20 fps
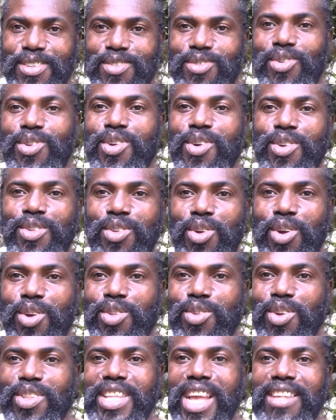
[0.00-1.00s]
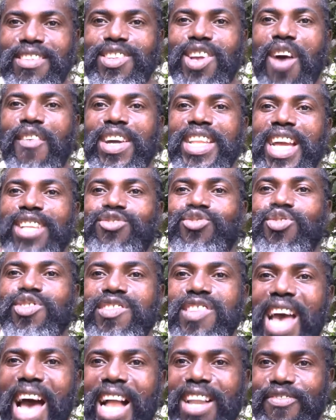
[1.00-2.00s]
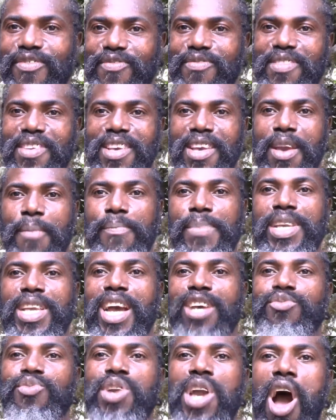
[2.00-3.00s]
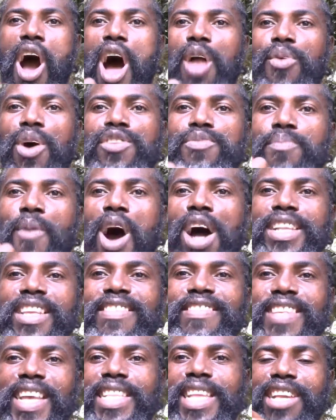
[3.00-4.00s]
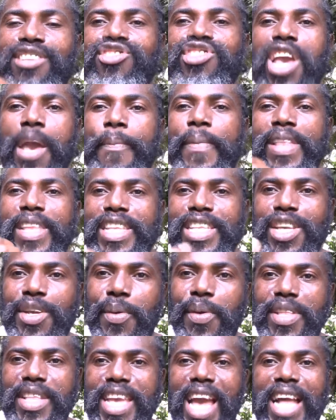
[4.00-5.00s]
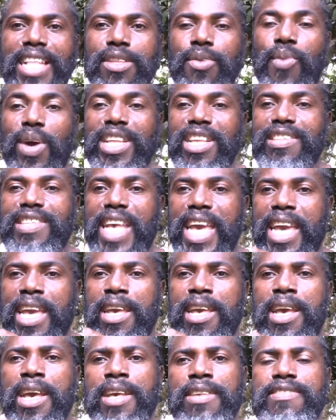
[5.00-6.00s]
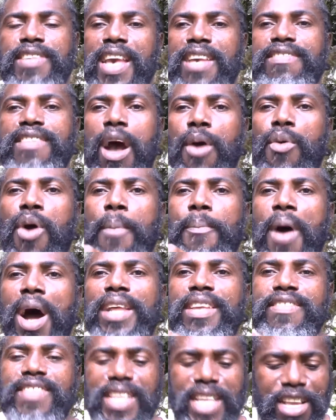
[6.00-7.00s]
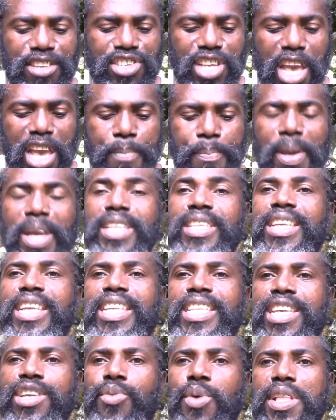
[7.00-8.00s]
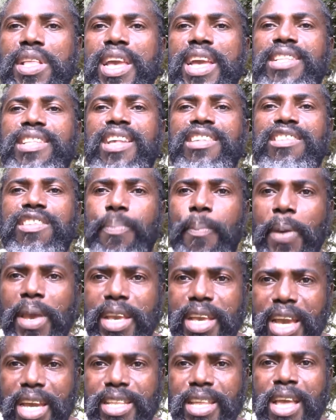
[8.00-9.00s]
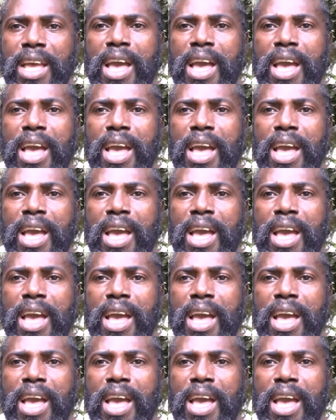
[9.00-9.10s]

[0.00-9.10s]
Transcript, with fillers: to, to, to discover their true self. Because we all was born in sin and shape in iniquity. And when it say, says that we're born in sin and shape in iniquity, it is speaking